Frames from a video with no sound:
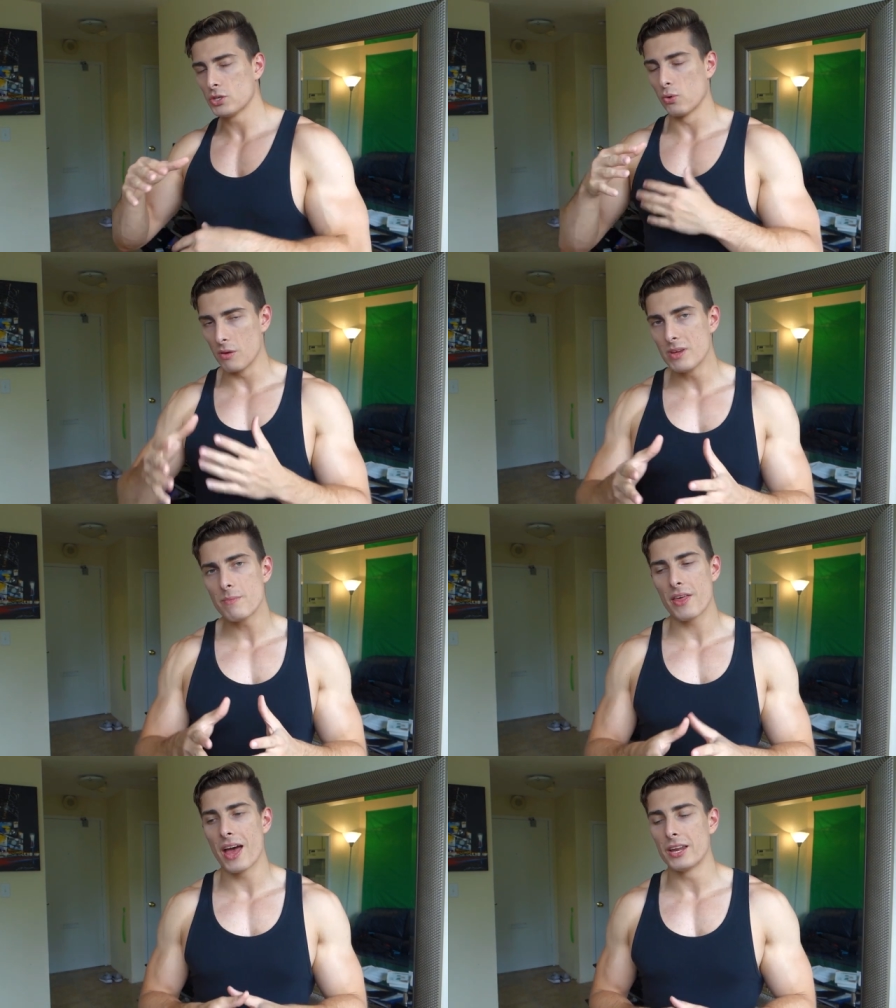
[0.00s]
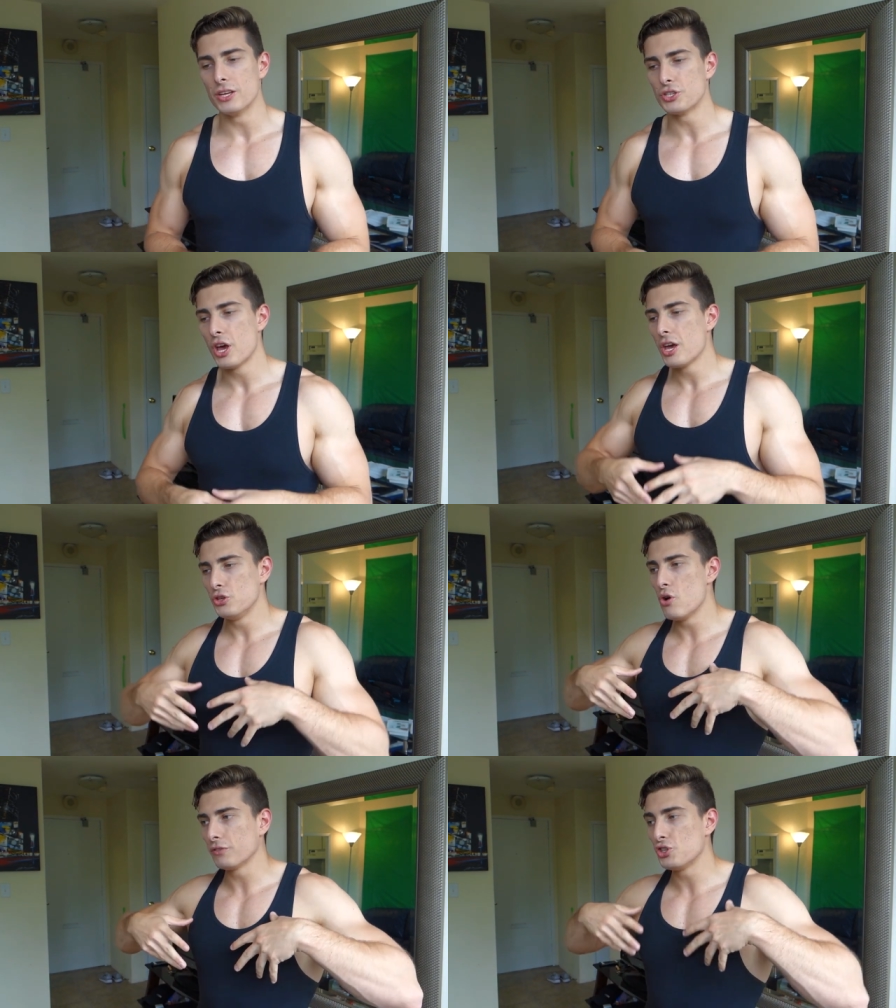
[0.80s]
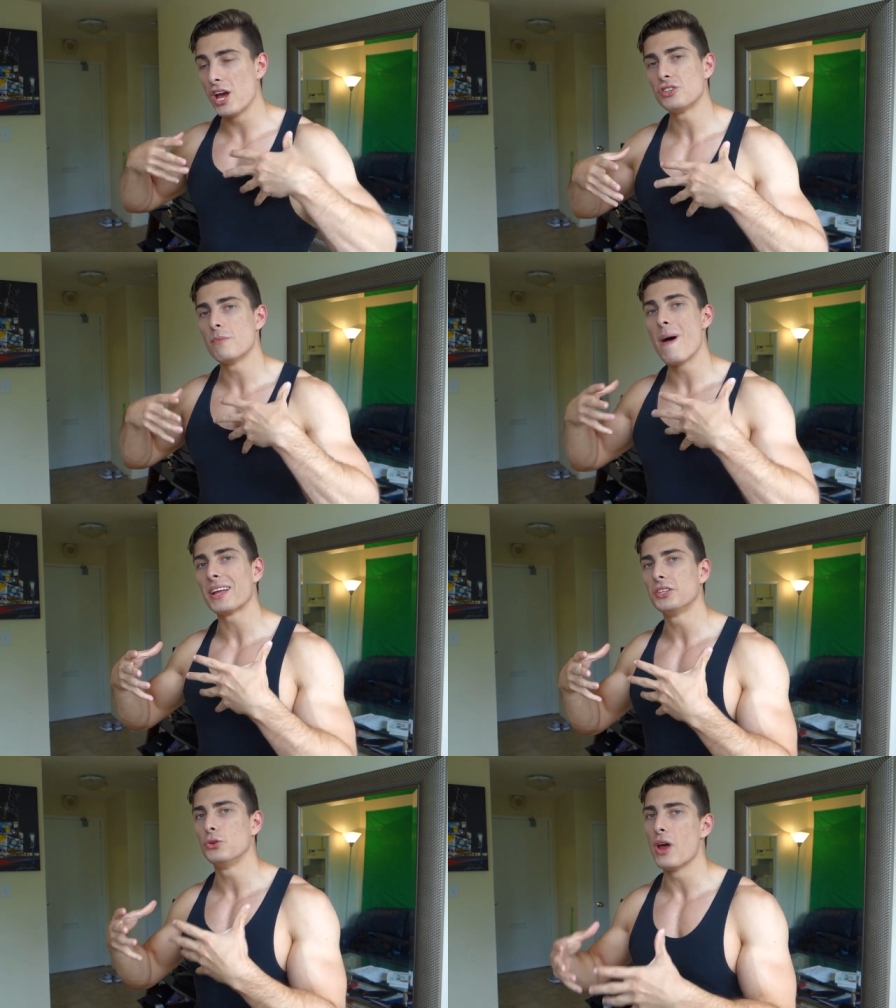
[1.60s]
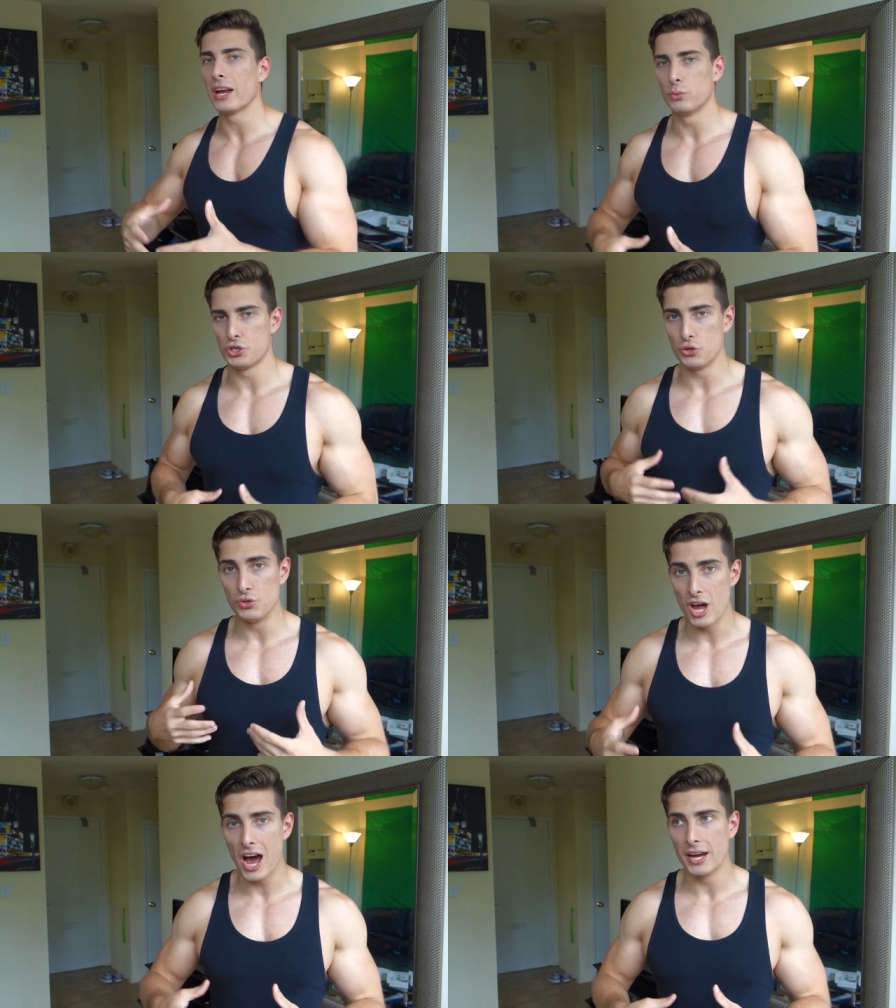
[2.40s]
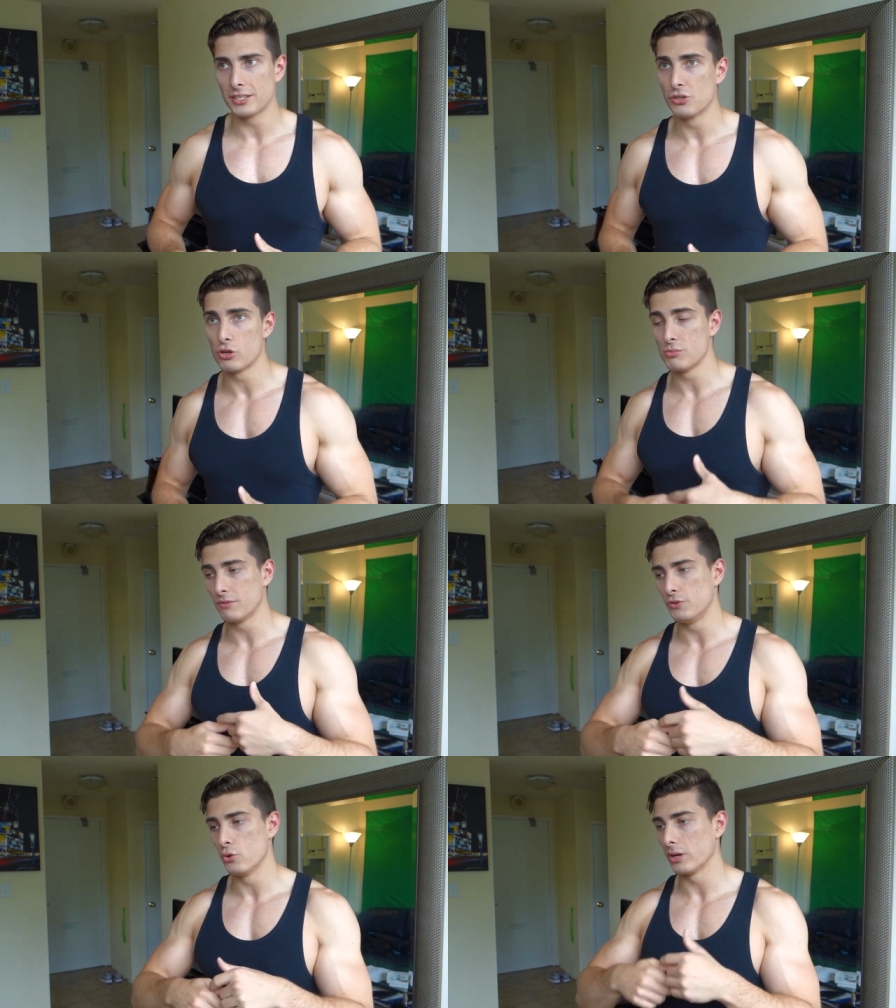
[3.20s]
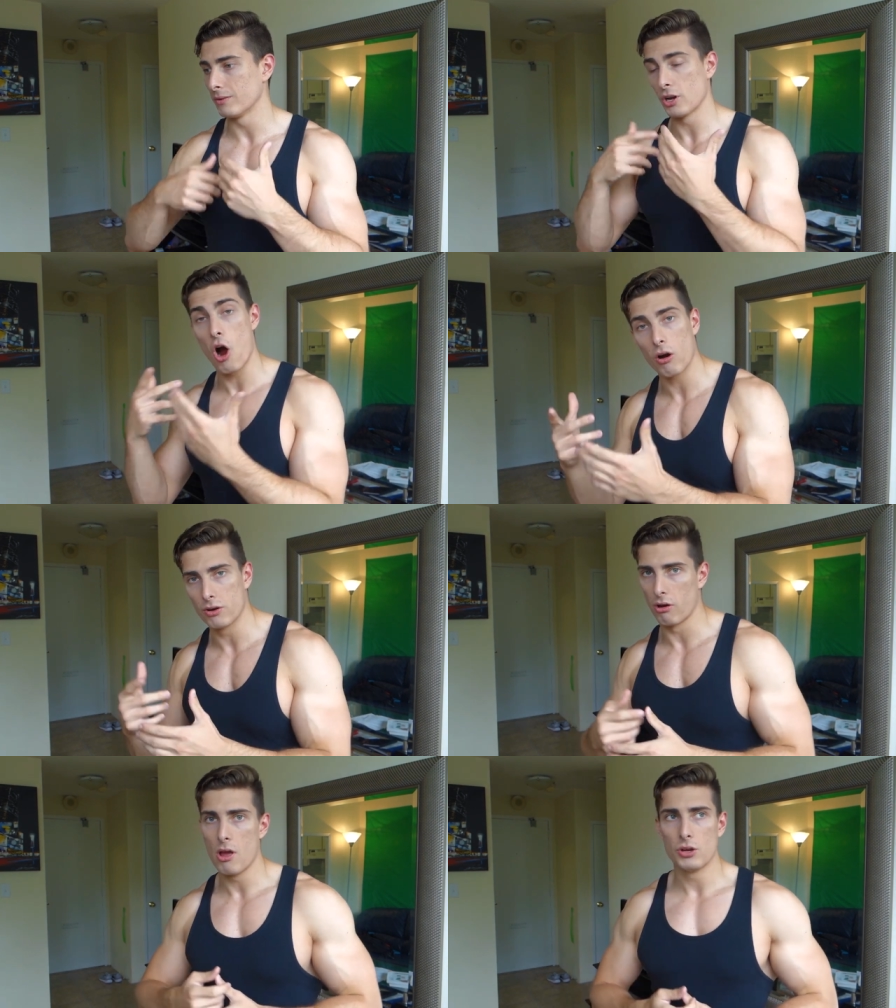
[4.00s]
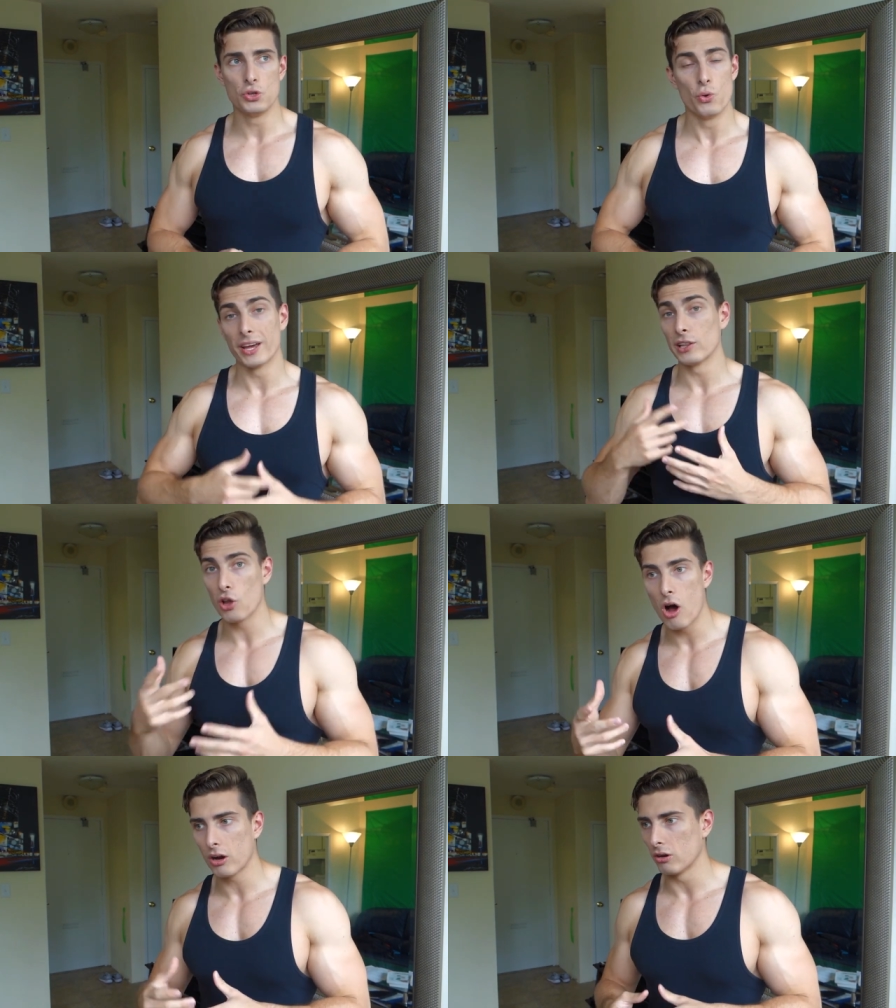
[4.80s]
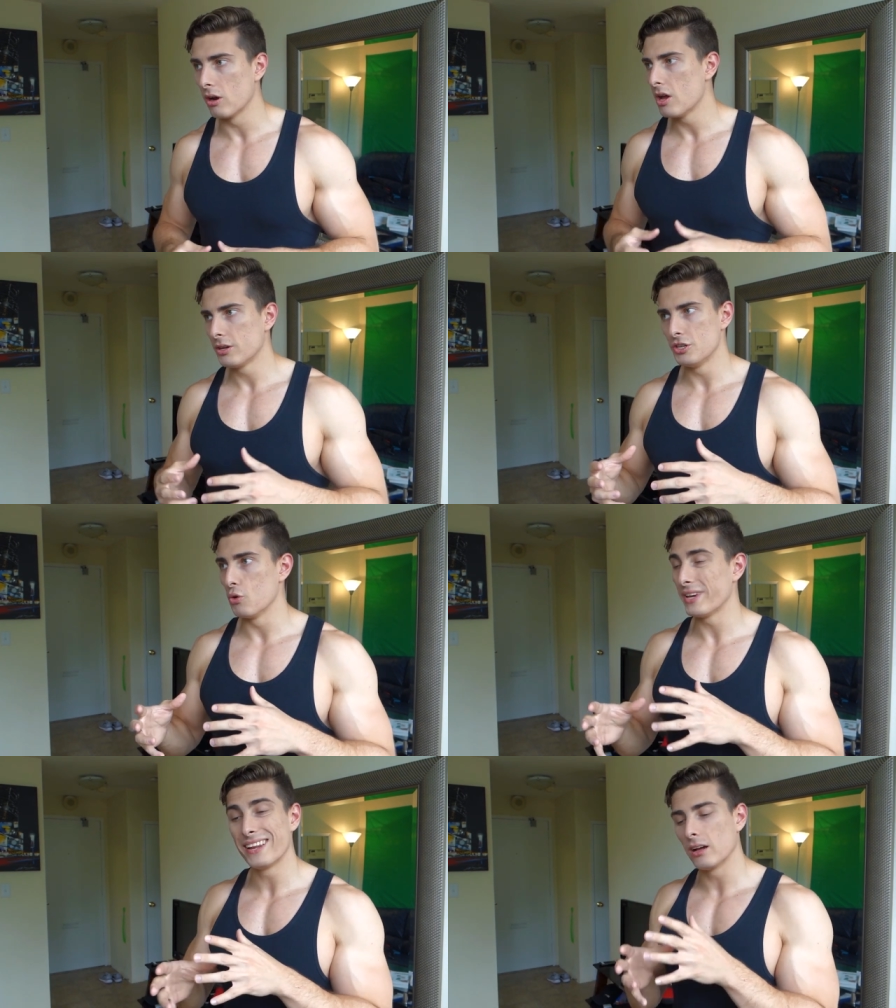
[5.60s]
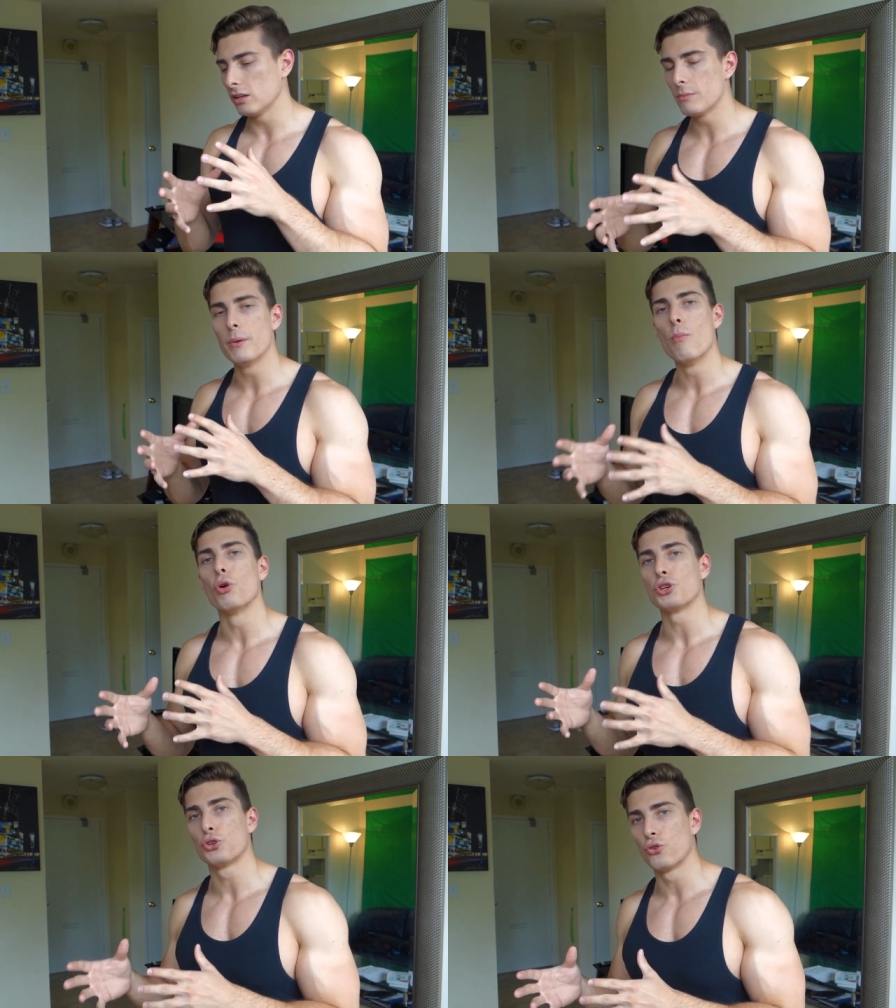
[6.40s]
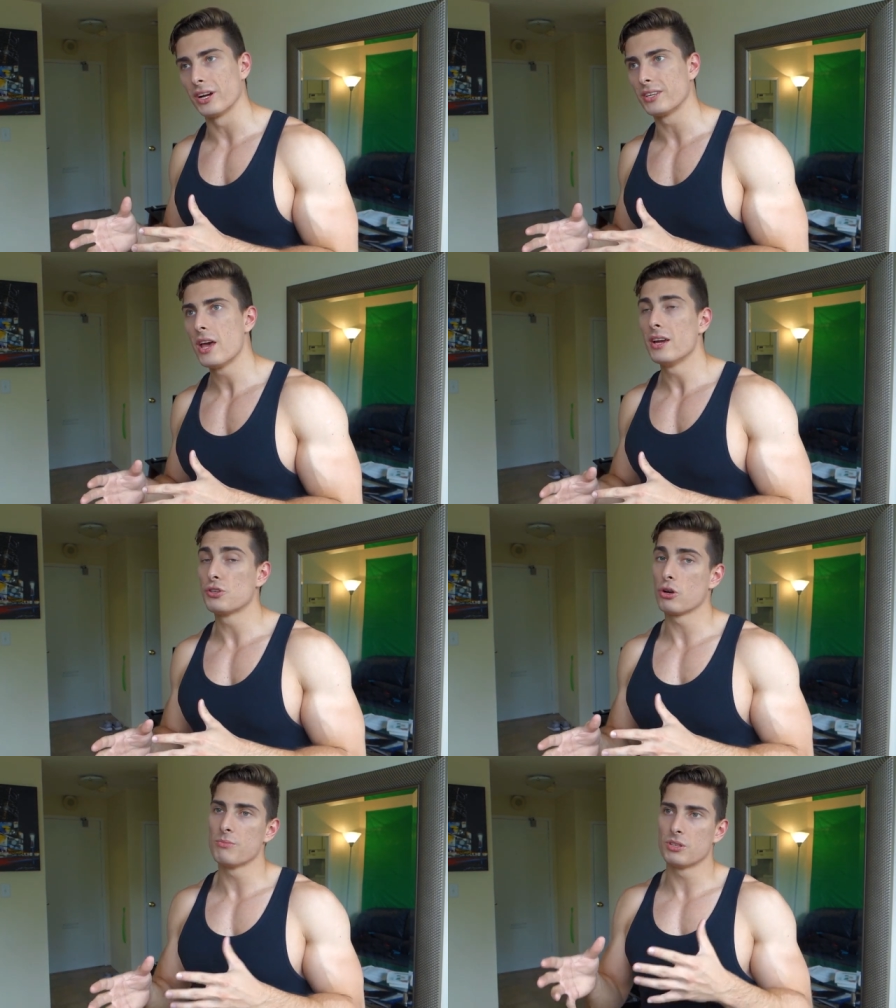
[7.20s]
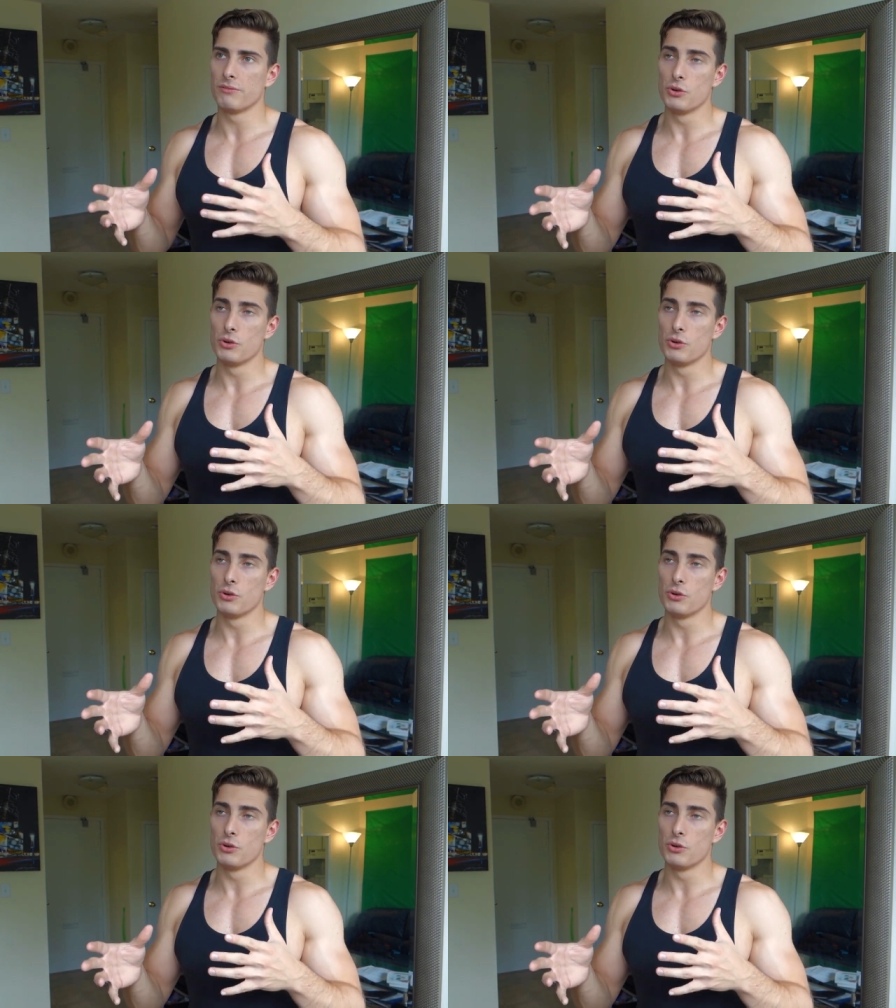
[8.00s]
So what I mean by that is you have to change the magnitude at which you diet in terms of doing it harder, doing it longer, getting a little bit more strict. In terms of,